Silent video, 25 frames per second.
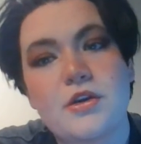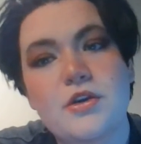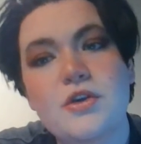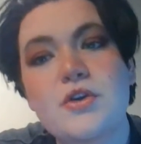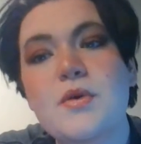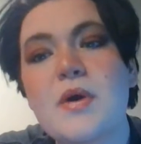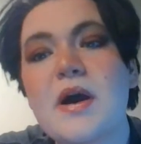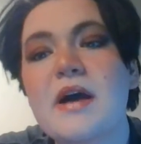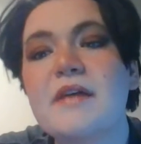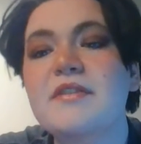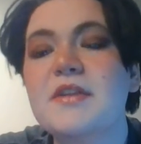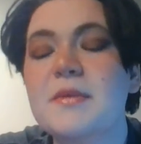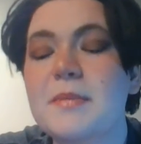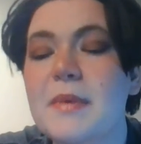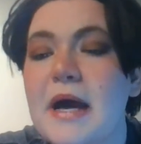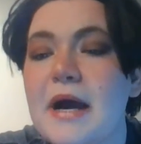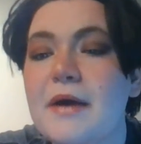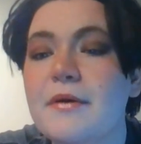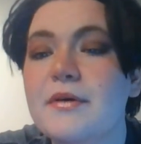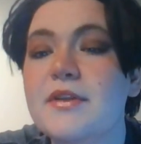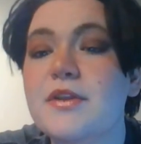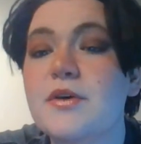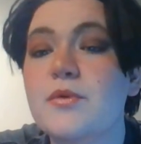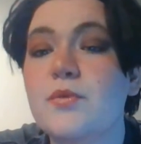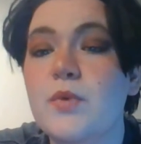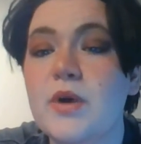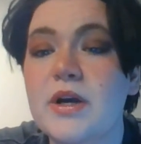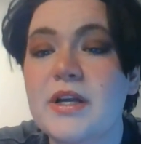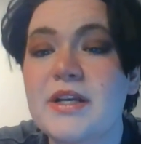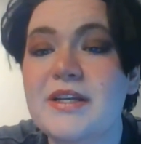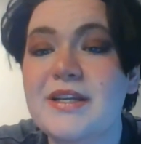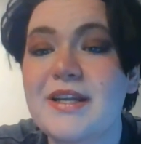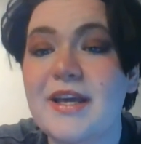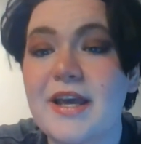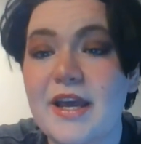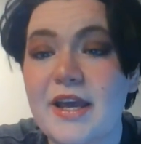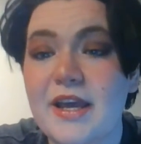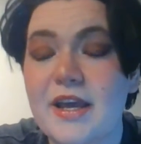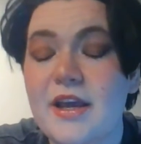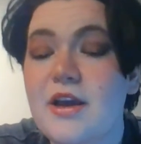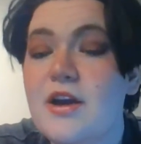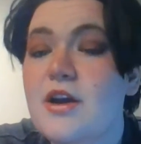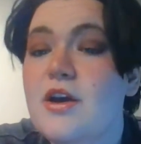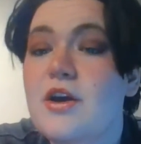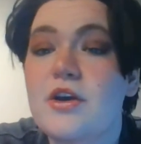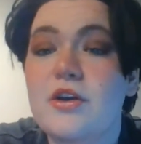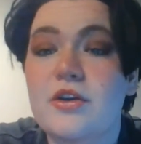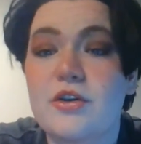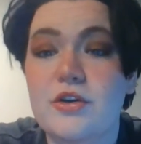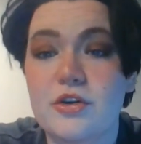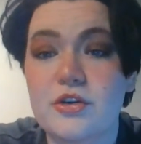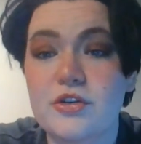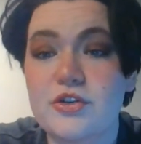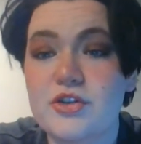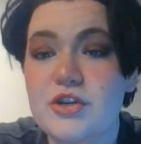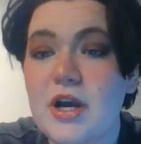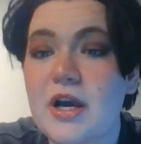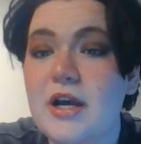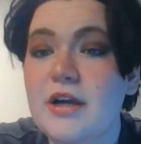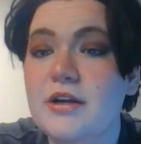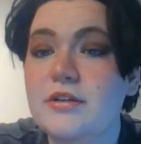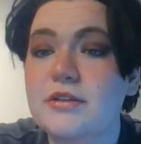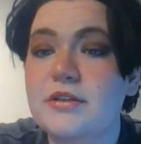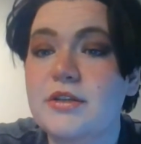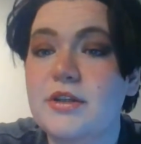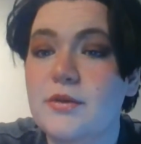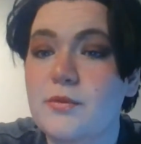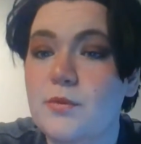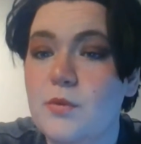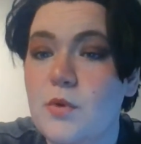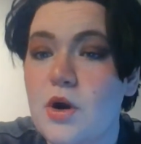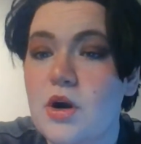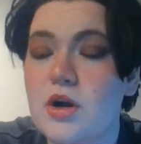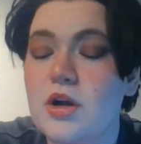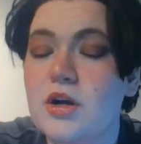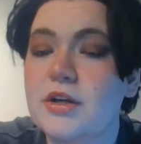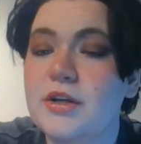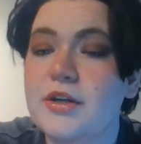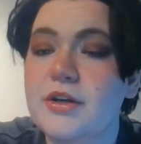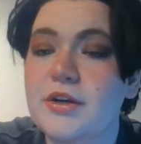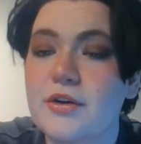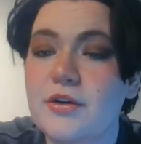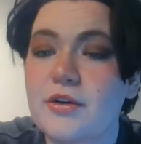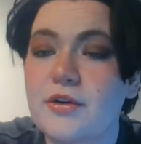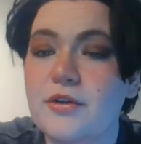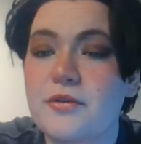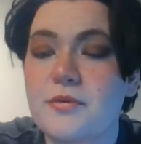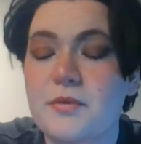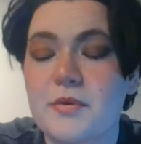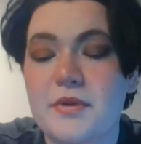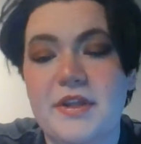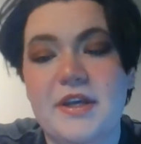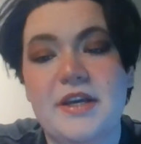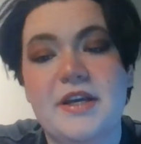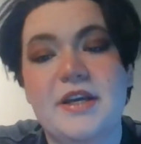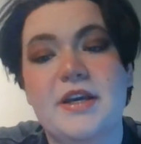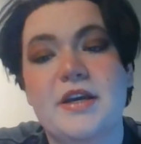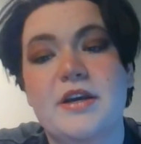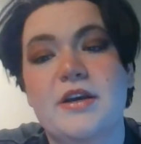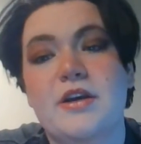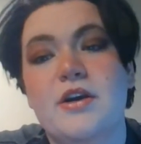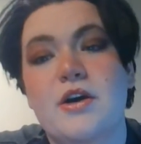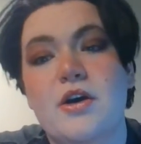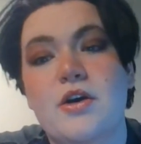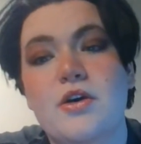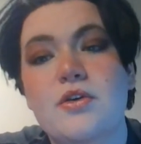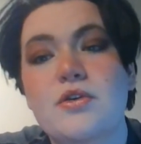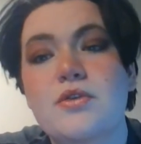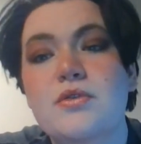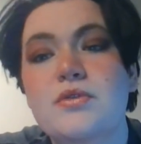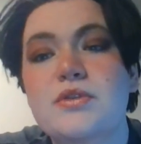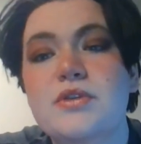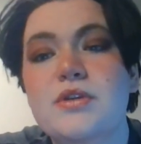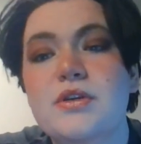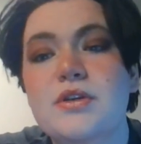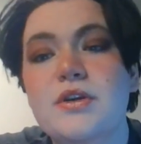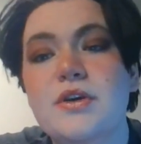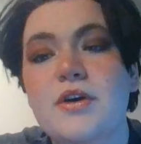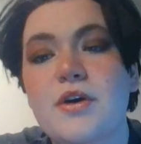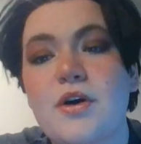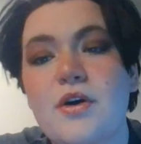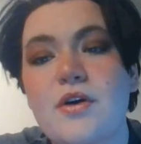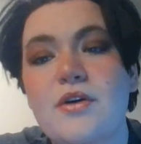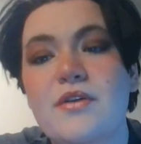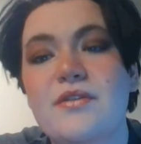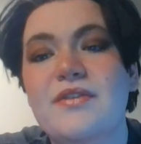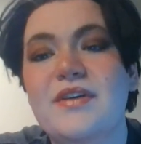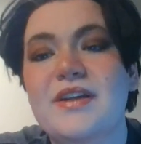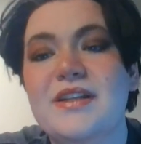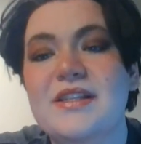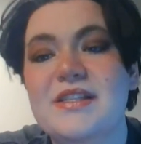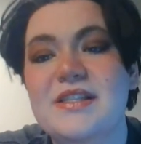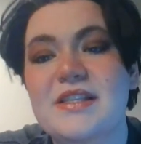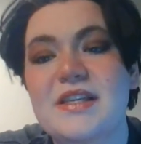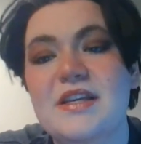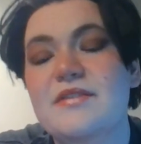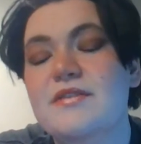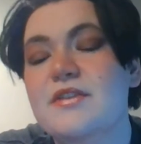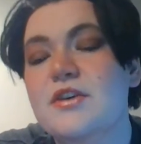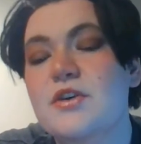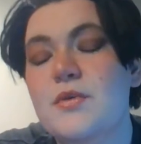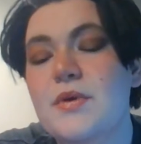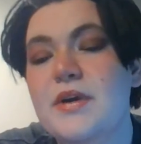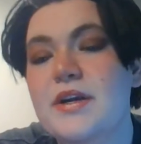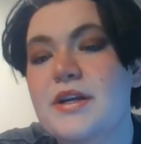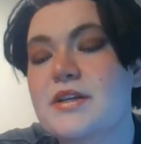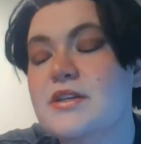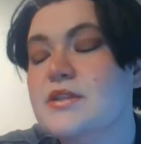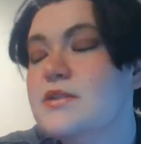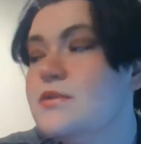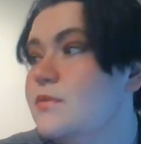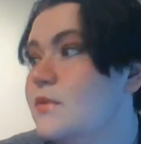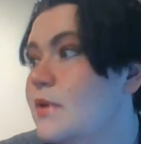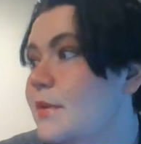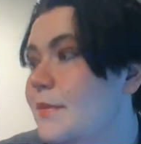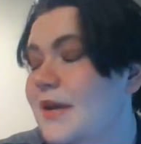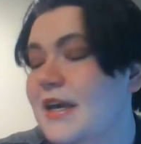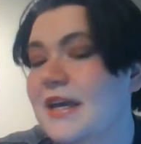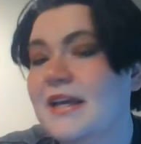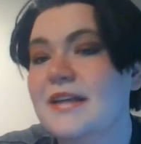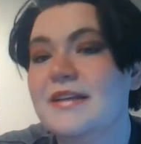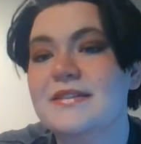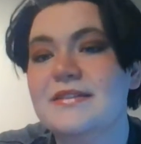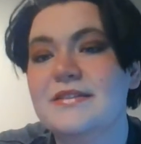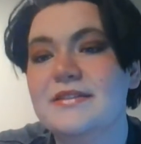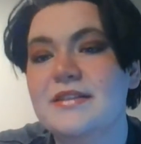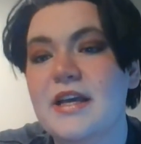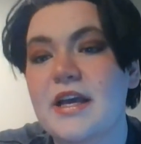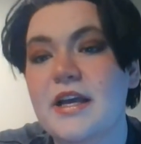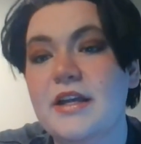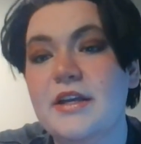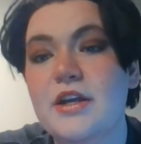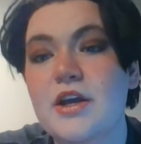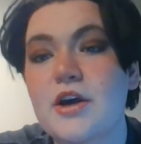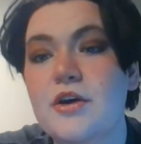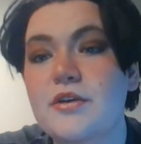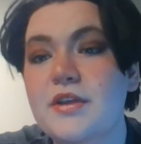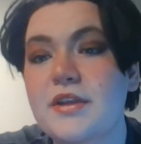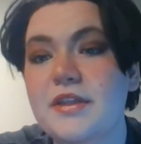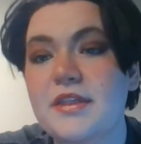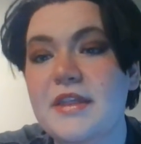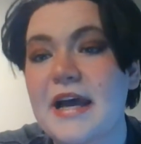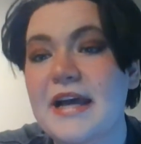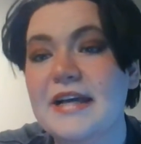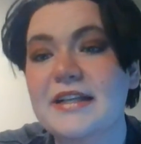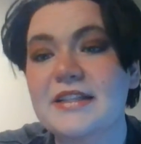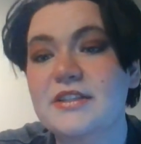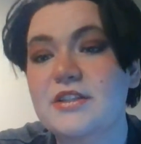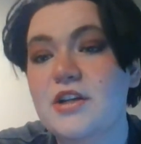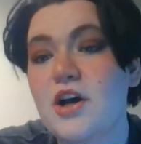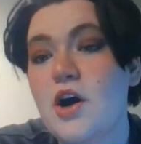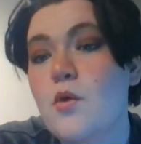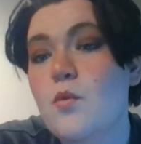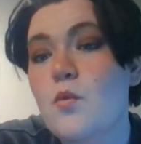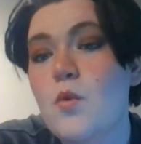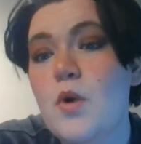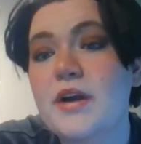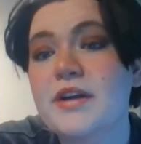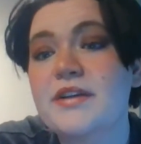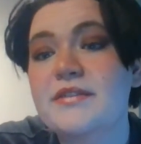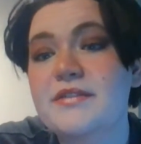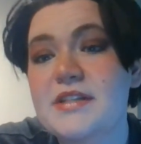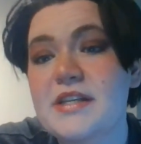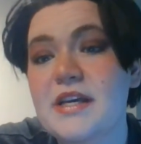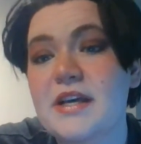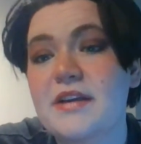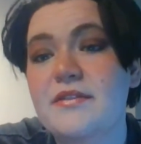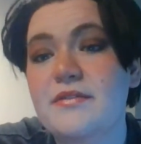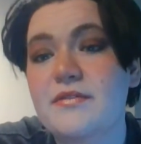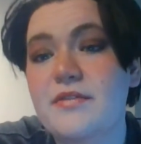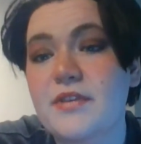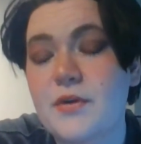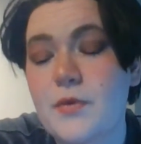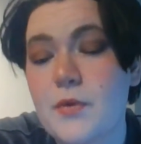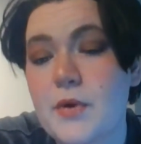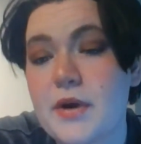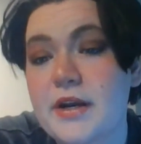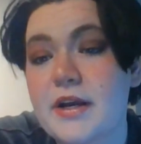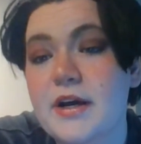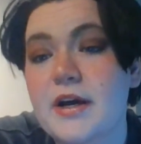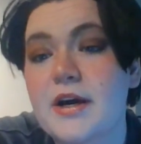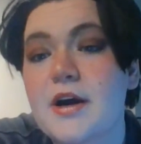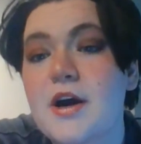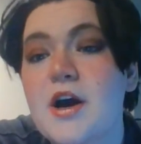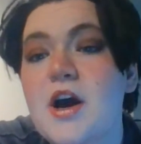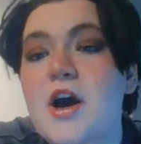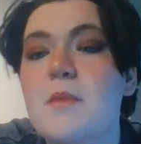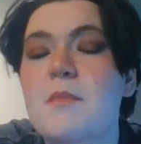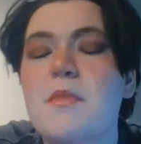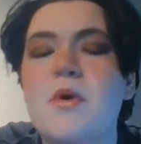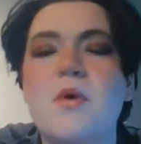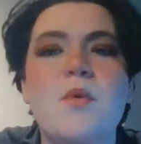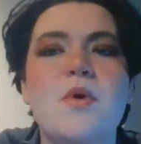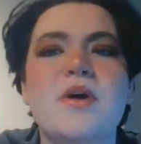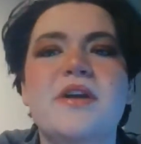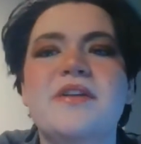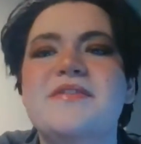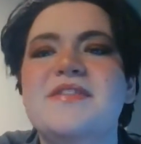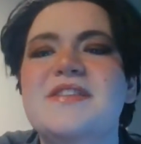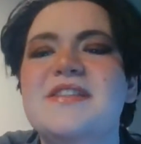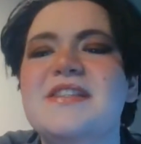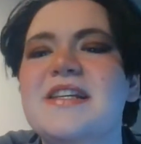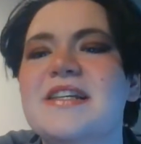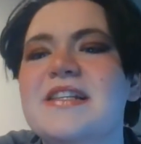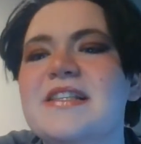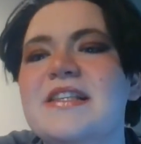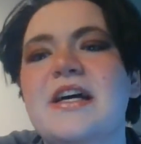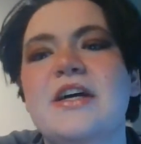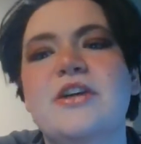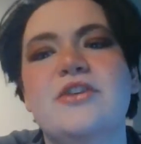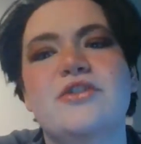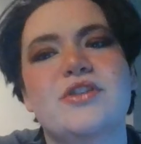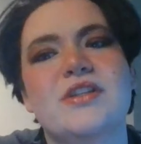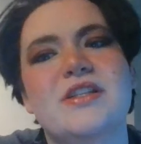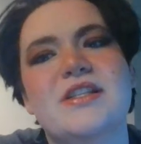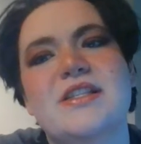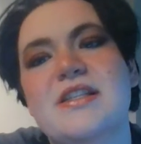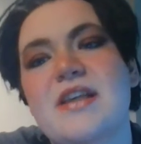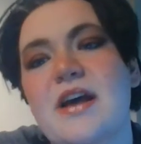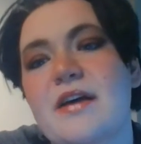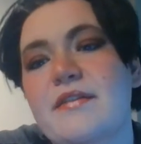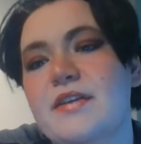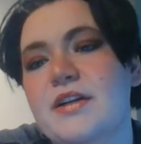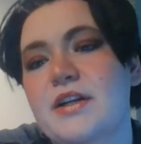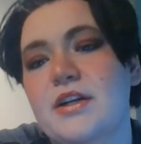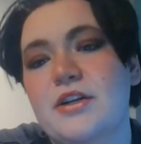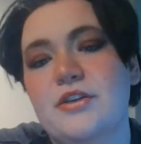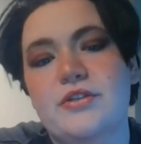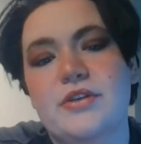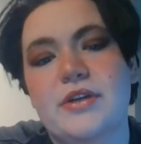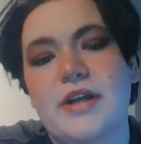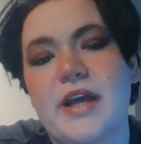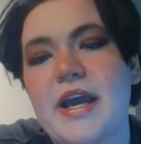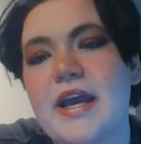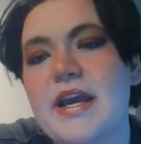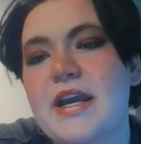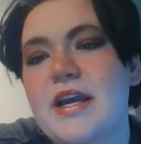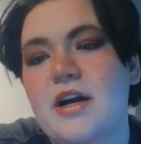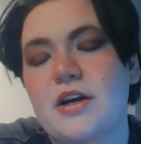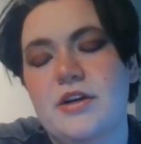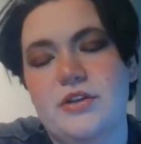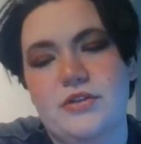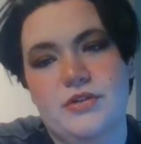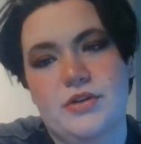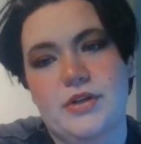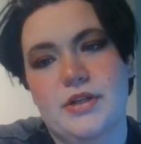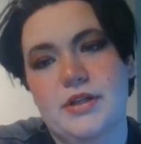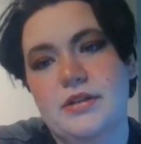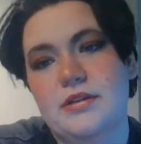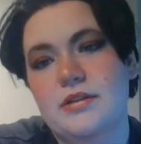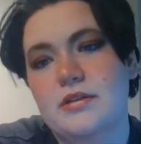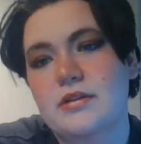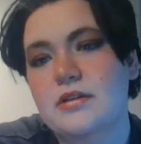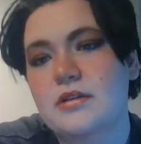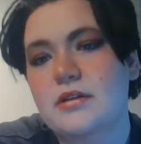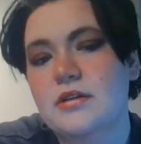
You have the power that one day your child can walk on an earth where they can go to the Gulf and see a vaquita swimming and know that that is not one of 10 vaquita, but one of 600, 700, 800.